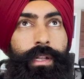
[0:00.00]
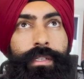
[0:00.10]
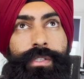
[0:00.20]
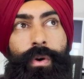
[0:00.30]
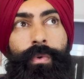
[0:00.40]

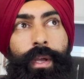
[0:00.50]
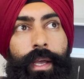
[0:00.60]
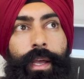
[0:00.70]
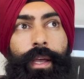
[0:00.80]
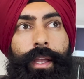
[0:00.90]
So,
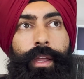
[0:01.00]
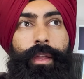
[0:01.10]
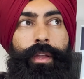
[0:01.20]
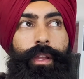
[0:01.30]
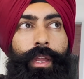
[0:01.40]

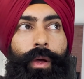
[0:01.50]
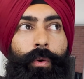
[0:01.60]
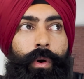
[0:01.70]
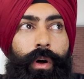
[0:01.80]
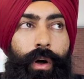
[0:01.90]
you
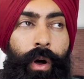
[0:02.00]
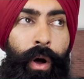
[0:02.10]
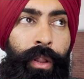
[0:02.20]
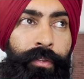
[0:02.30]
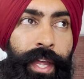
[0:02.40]
know,
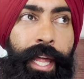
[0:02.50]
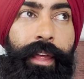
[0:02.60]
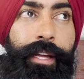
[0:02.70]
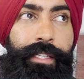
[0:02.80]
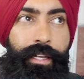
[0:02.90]
all of
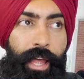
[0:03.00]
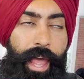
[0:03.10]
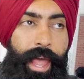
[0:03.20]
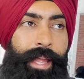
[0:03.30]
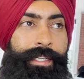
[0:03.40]
that
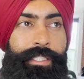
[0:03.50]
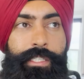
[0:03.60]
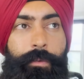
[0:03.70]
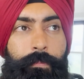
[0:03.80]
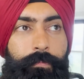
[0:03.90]
has
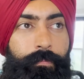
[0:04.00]
to